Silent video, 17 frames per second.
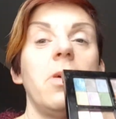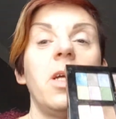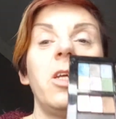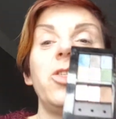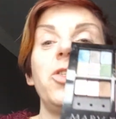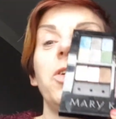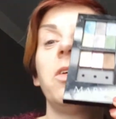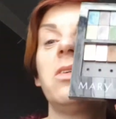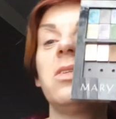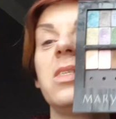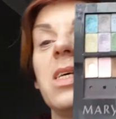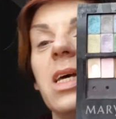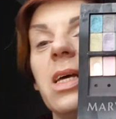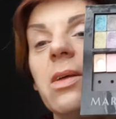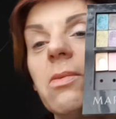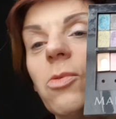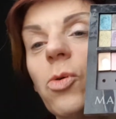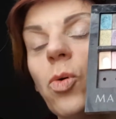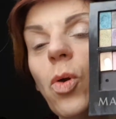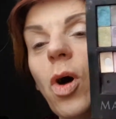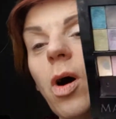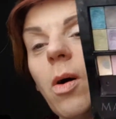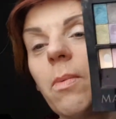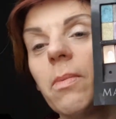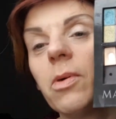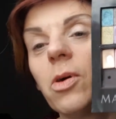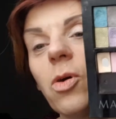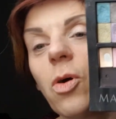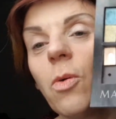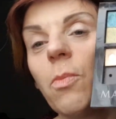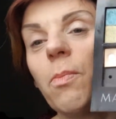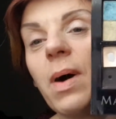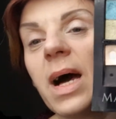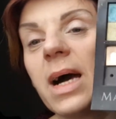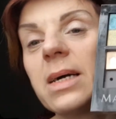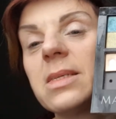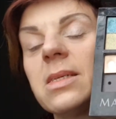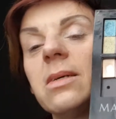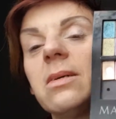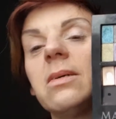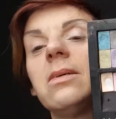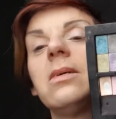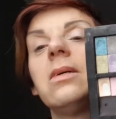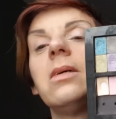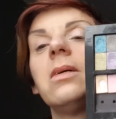And as you can see, all our compacts are.